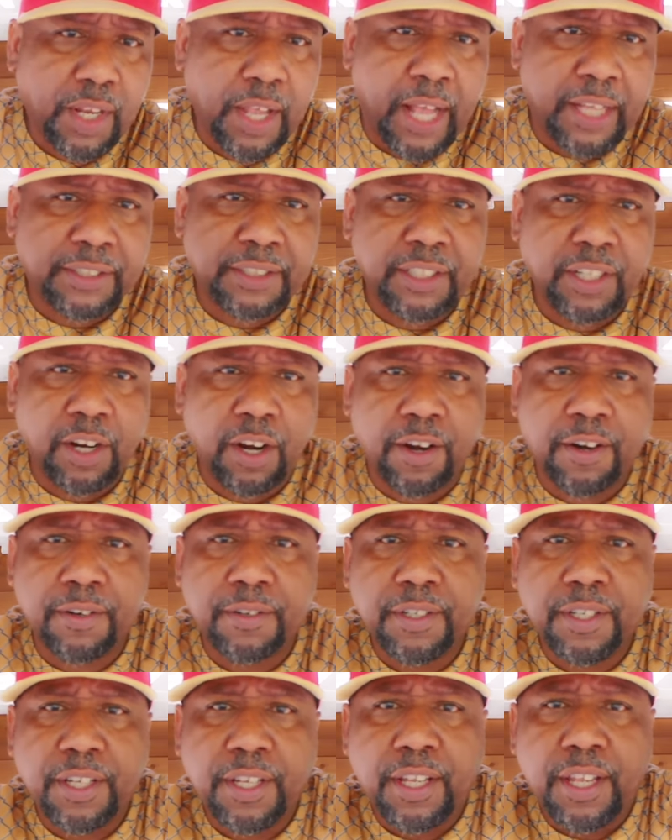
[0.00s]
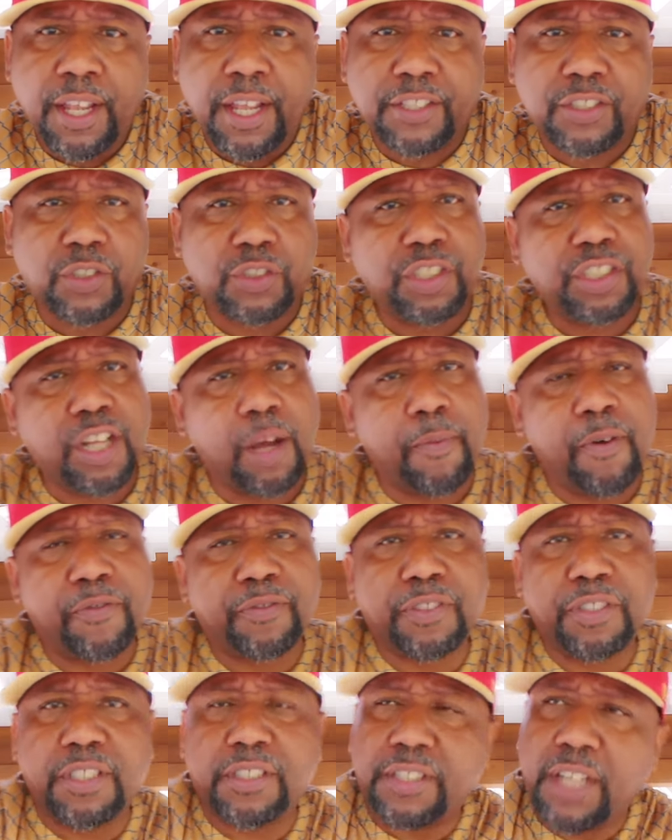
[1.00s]
I see her. So she come
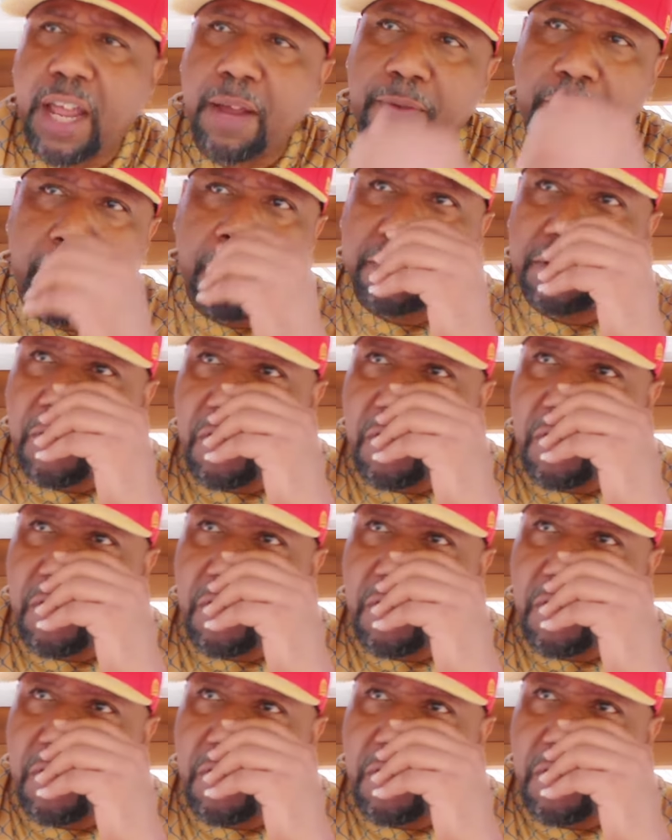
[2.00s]
over to the table, like, what's